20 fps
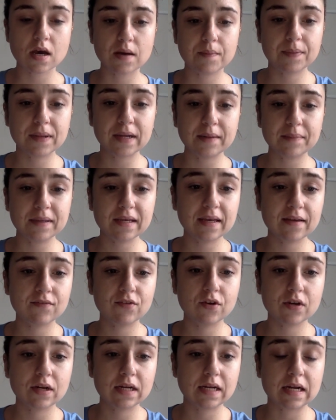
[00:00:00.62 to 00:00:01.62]
Applied
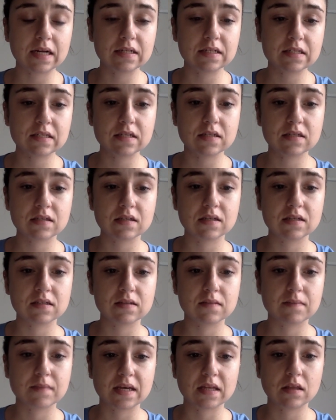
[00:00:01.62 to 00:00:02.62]
behavior analysis is
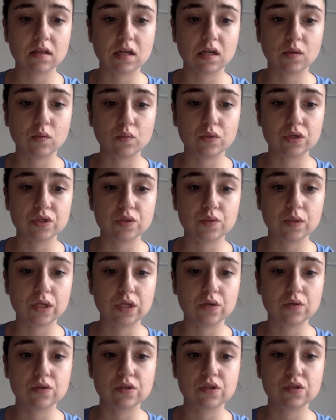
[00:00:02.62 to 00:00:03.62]
a method in which we
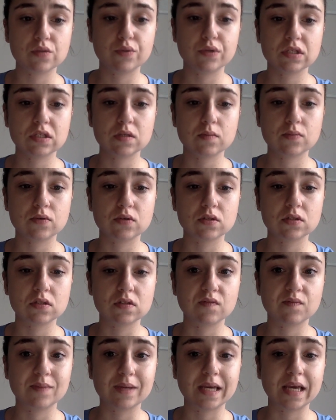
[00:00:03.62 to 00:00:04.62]
use the principles
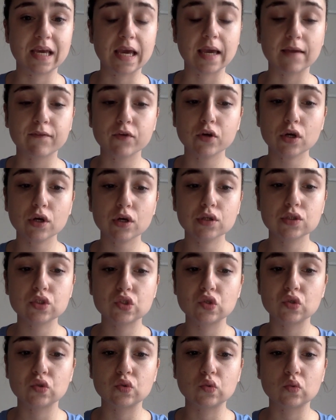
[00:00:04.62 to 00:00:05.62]
of behavior
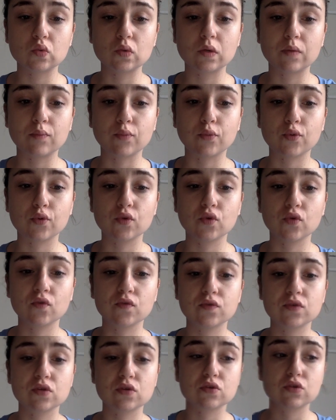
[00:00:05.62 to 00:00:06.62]
to improve
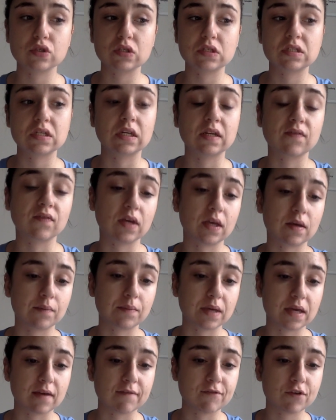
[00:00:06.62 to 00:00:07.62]
socially significant
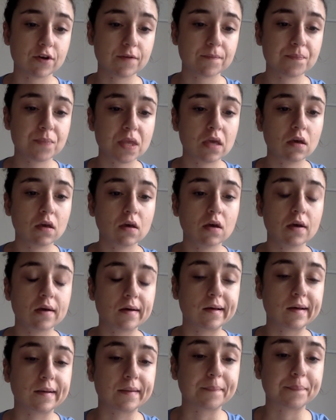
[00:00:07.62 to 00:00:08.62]
behavior.
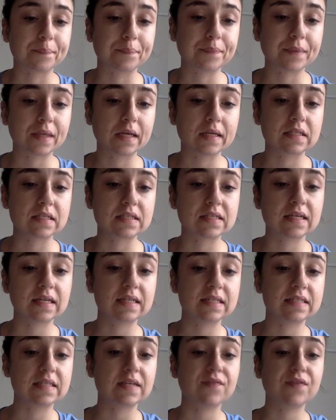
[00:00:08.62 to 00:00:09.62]
Um, it's a
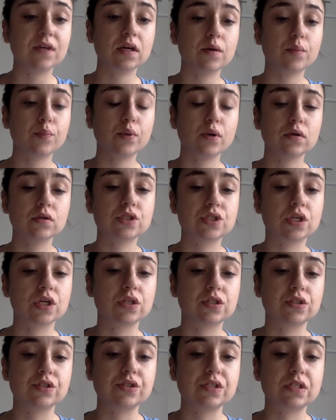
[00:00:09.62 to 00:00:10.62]
scientific approach to
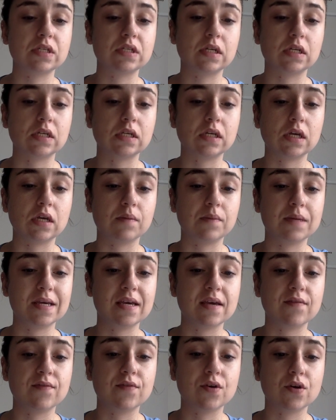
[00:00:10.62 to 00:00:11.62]
understanding
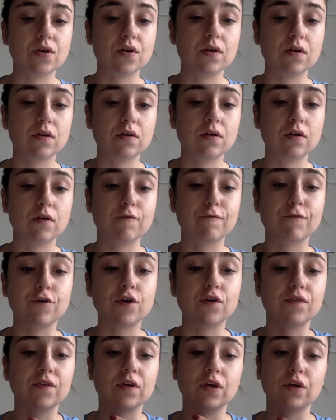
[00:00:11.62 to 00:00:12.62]
behavior
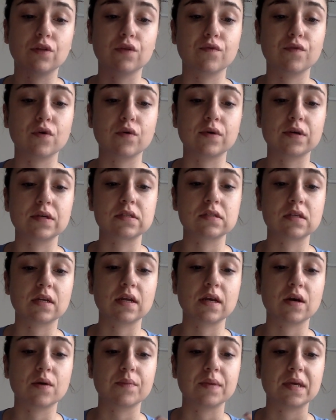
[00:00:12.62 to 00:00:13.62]
involving the focus
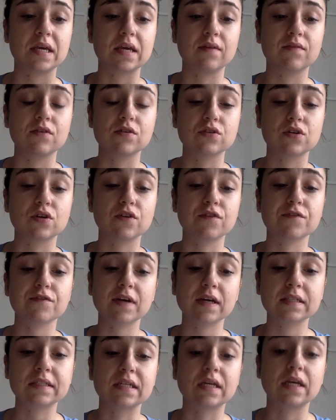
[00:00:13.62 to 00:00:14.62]
on how behaviors are
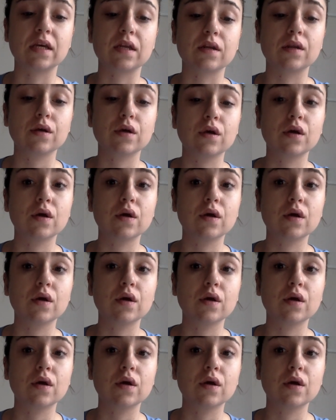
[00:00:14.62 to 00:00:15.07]
affected